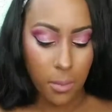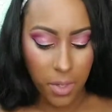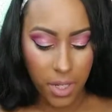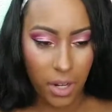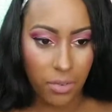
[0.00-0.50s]

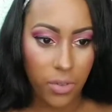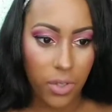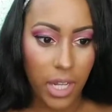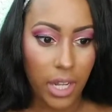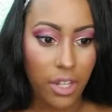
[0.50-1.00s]
but I feel
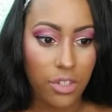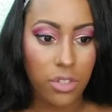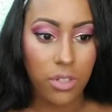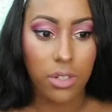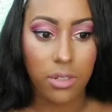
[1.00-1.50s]
like I
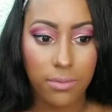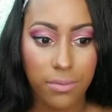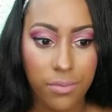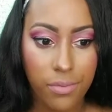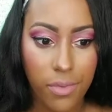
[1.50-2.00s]
should
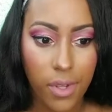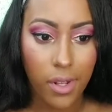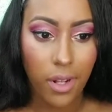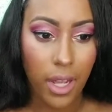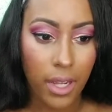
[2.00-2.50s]

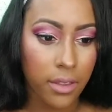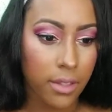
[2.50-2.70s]
line